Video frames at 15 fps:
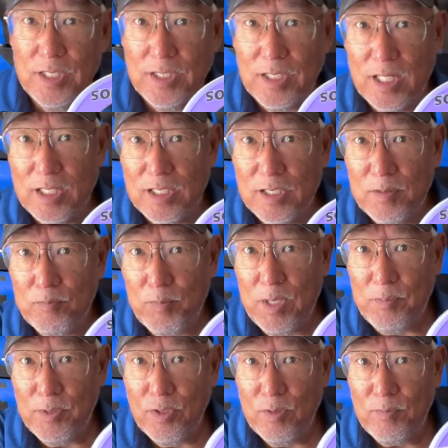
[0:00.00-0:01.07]
Now,
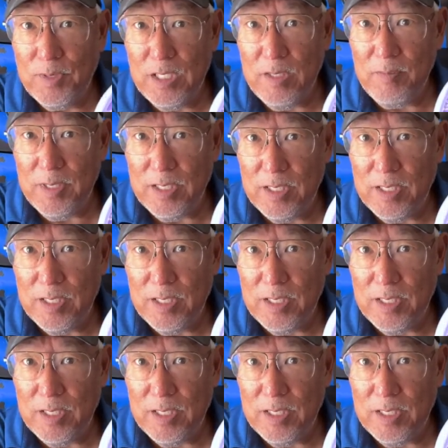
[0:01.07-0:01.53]
people don't believe me.